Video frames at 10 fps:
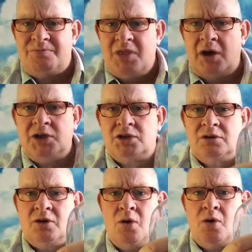Nice
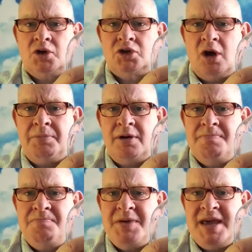cork stopper,
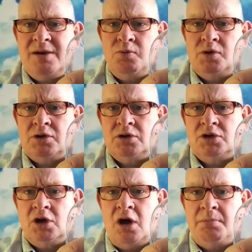big wooden
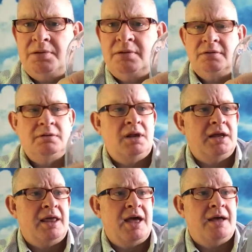top,
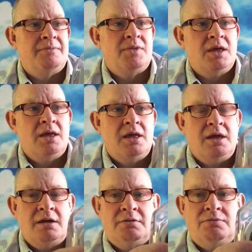like that.
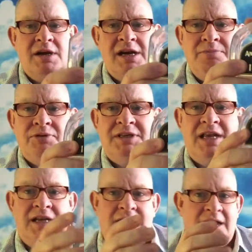Really
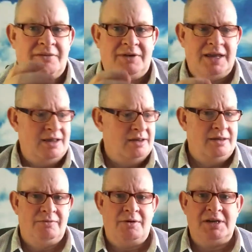presented lovely.
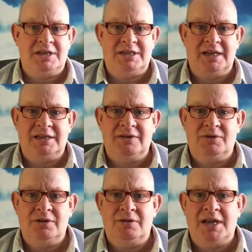Very distinctive.
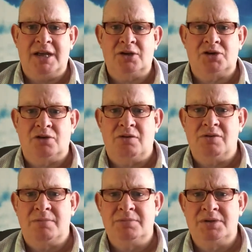You know the Angostura
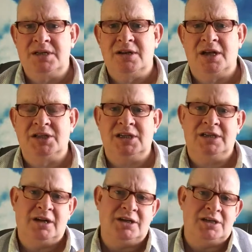rums, the
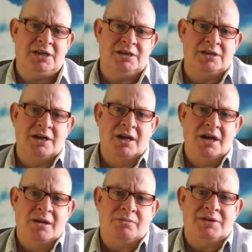1919s
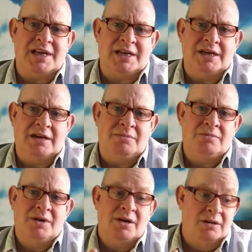presented in
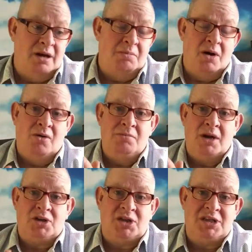a bottle,
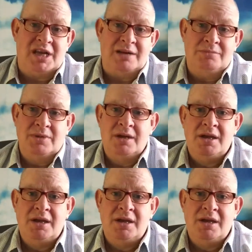much the same.